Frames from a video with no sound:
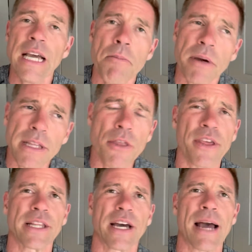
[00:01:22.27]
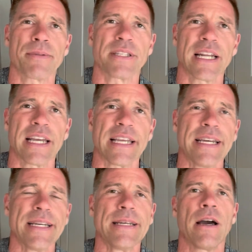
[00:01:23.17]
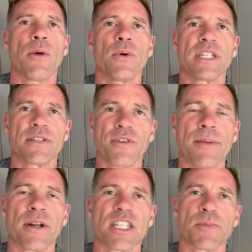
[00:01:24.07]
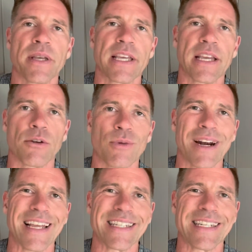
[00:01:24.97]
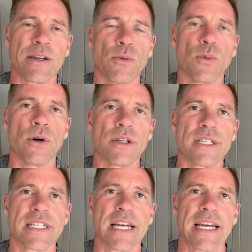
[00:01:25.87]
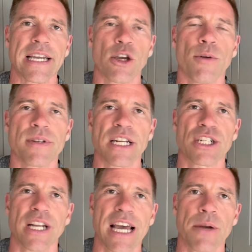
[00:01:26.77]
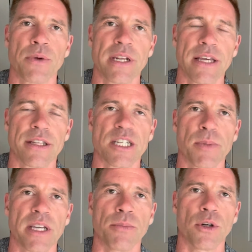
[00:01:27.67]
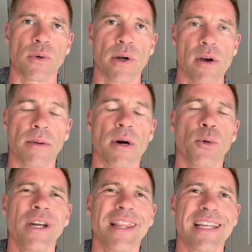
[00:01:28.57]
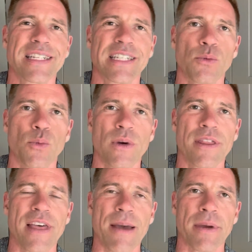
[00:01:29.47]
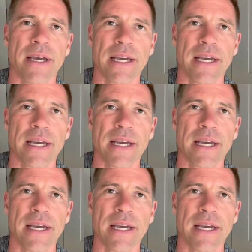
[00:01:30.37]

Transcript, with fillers: But the other thing that happened today, uh, which is very much speaking related, was a conversation I had with another speaker bureau. I'm, I'm already listed with them.